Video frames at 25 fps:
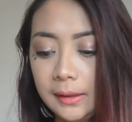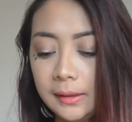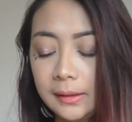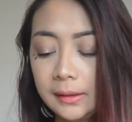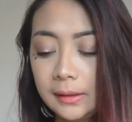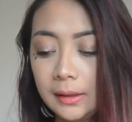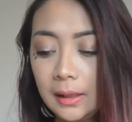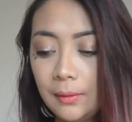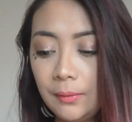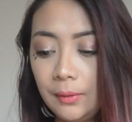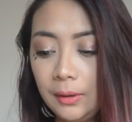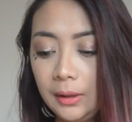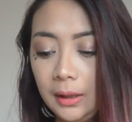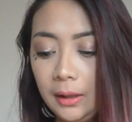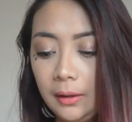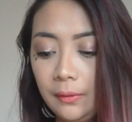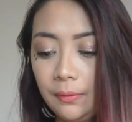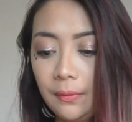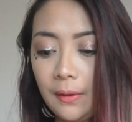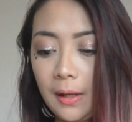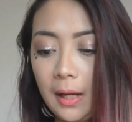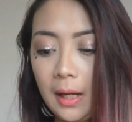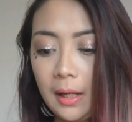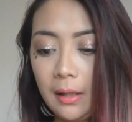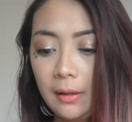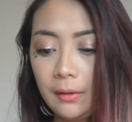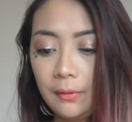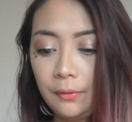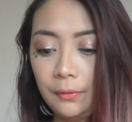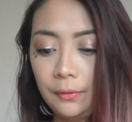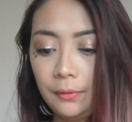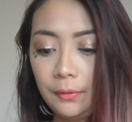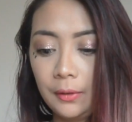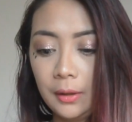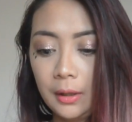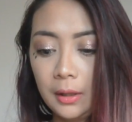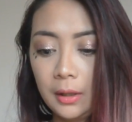It's seventy-five